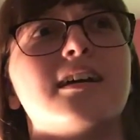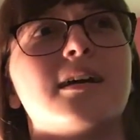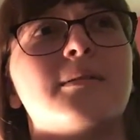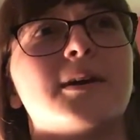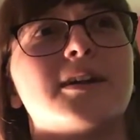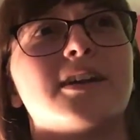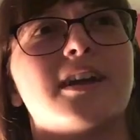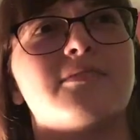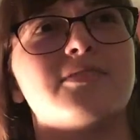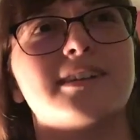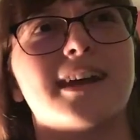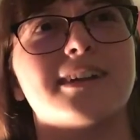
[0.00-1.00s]
about it
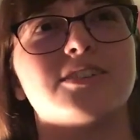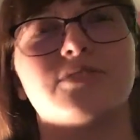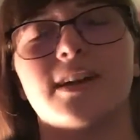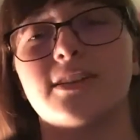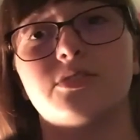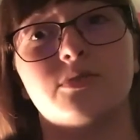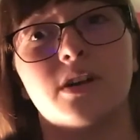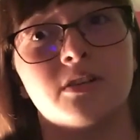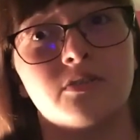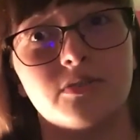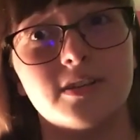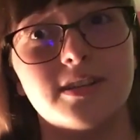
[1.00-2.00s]
every night, trying to
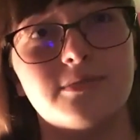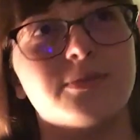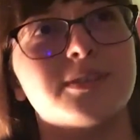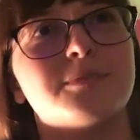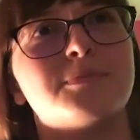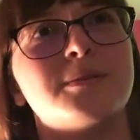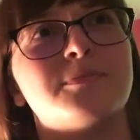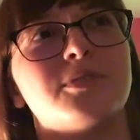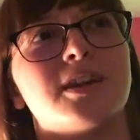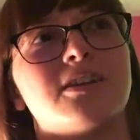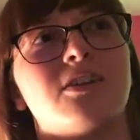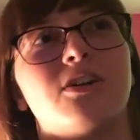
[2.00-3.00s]
agree with the people
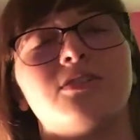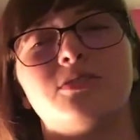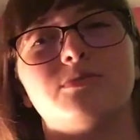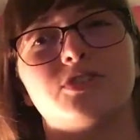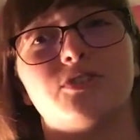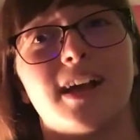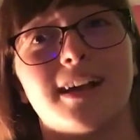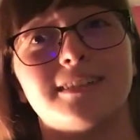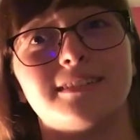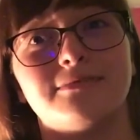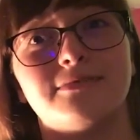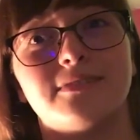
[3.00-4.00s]
that call you
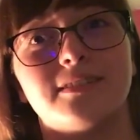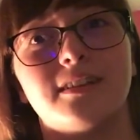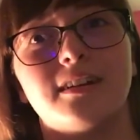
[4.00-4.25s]
attractive.